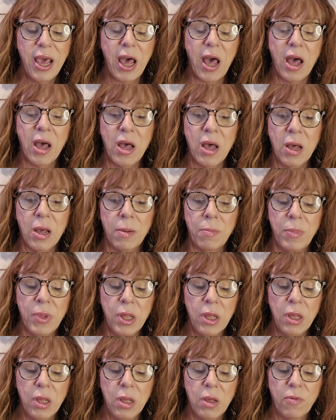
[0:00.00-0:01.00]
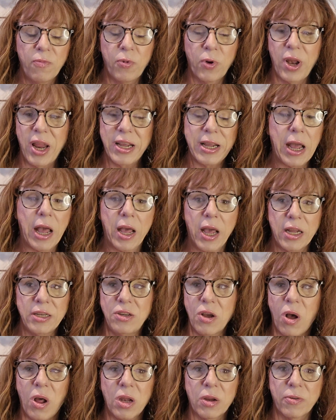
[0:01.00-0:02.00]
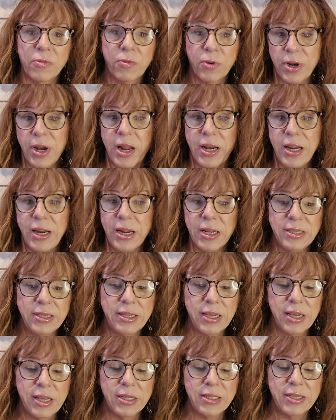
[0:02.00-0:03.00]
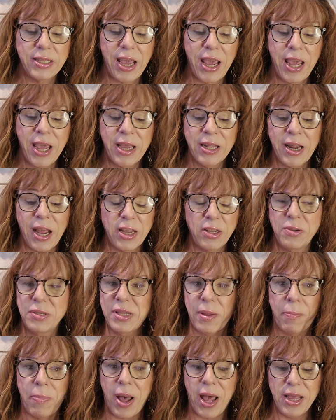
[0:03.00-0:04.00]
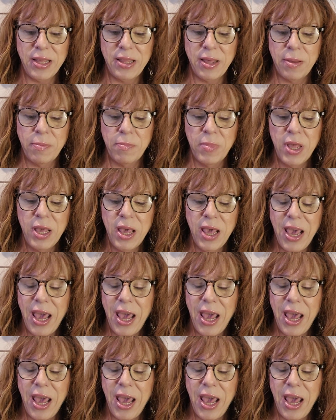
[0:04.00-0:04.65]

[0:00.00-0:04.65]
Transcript: for like $1 for 99 cents, and I used to buy them